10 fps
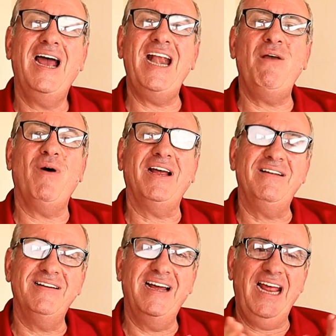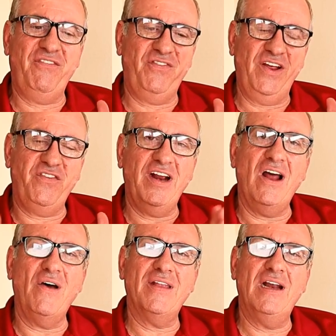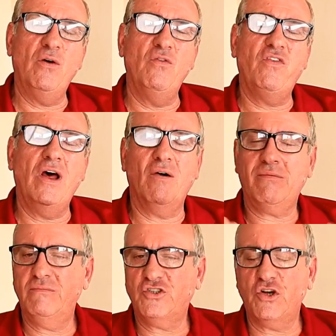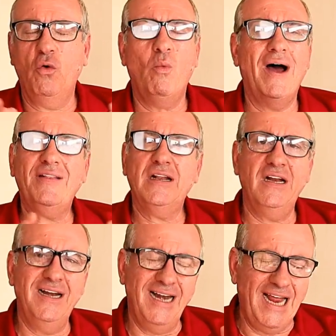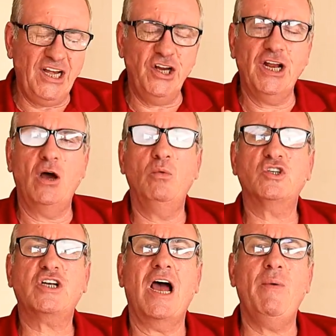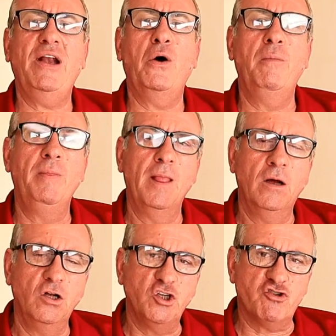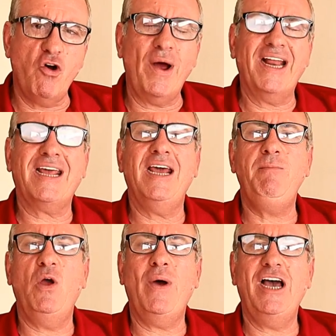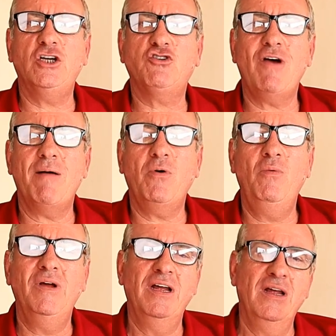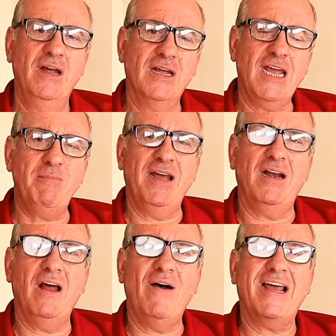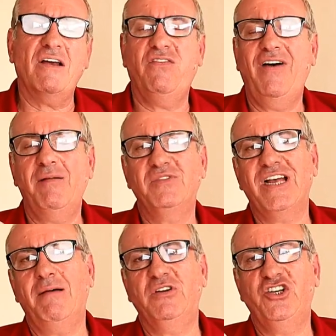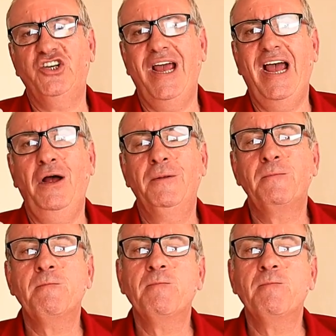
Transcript: Anyway, if, if you like the little vlog, short one, letting you know what's going on, trying to keep you out of trouble, give me a like, a thumbs up, a share.